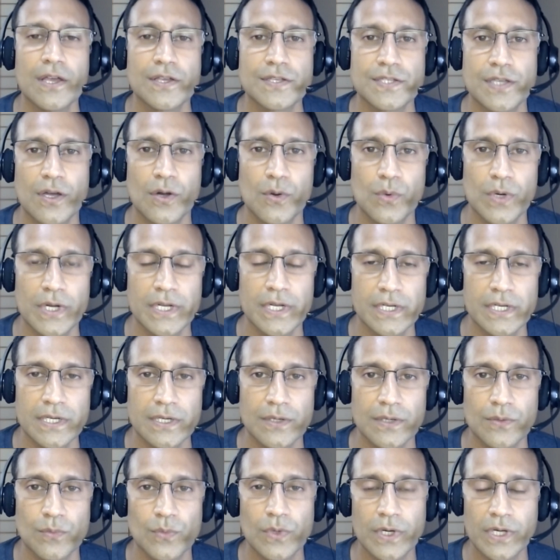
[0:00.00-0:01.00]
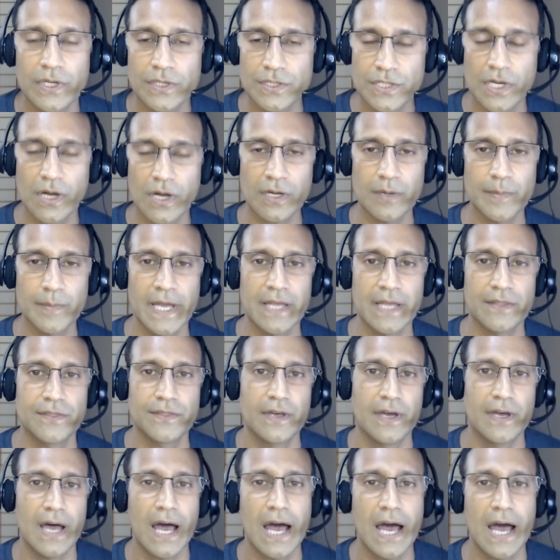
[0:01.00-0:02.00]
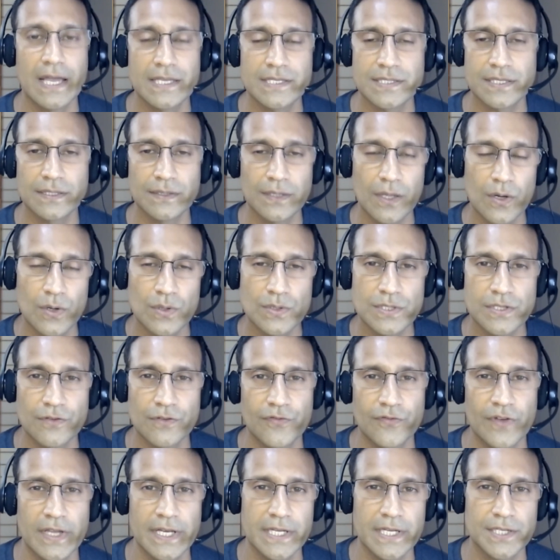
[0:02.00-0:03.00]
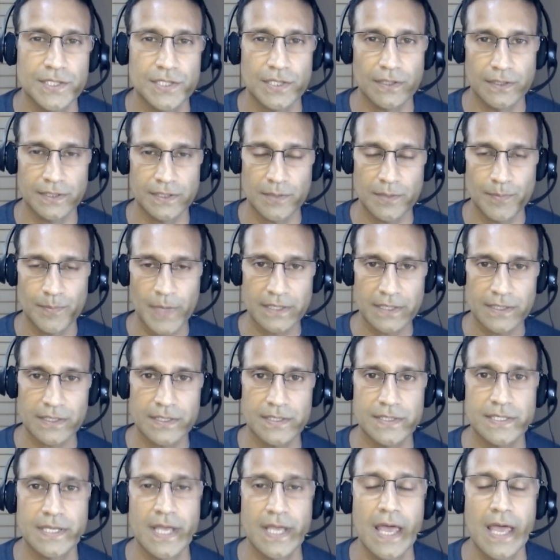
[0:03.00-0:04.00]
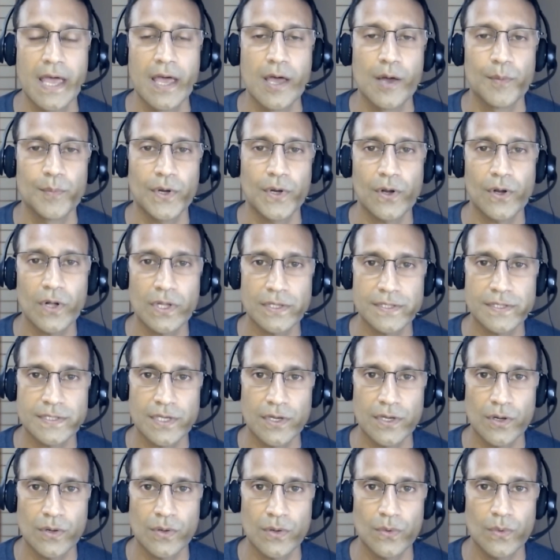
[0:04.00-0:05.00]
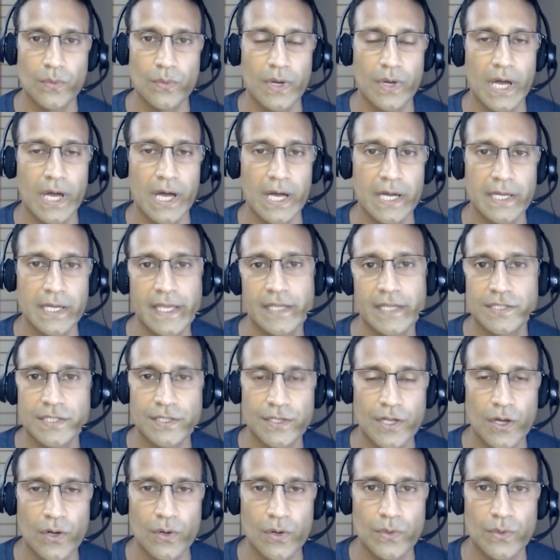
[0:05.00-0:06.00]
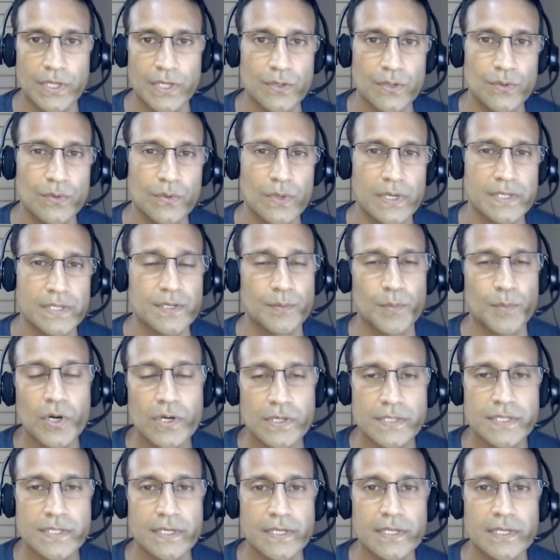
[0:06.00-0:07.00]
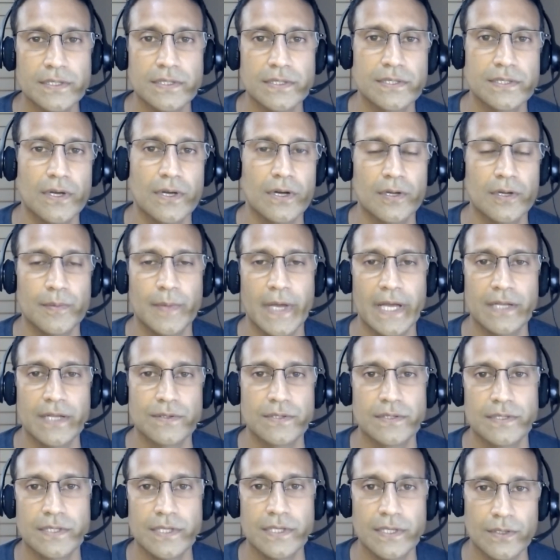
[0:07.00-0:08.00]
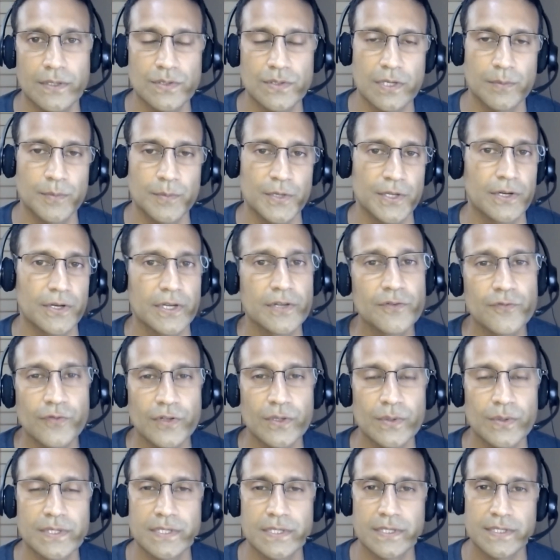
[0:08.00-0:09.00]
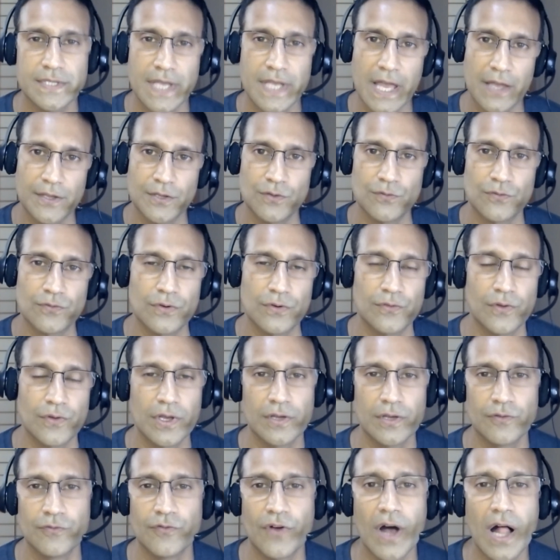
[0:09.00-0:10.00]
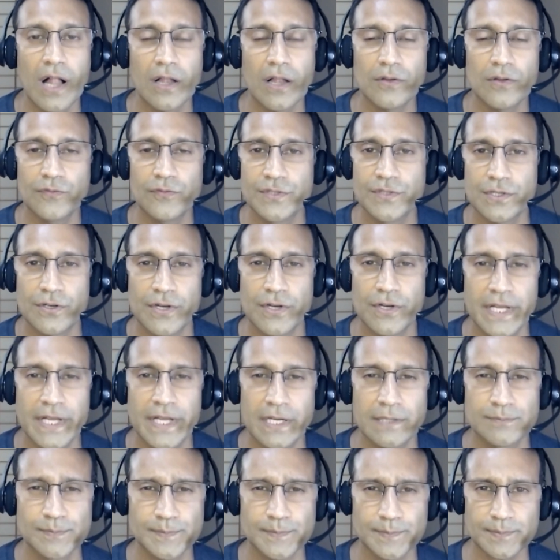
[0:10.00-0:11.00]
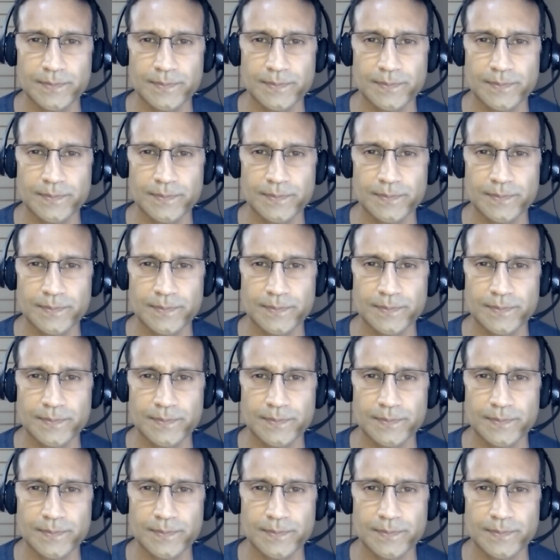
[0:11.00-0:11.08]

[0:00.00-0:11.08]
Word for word: So we're gonna talk about the highs and lows of financial independence, but also get to know you as a person. Talk about some of your influences, how you've evolved during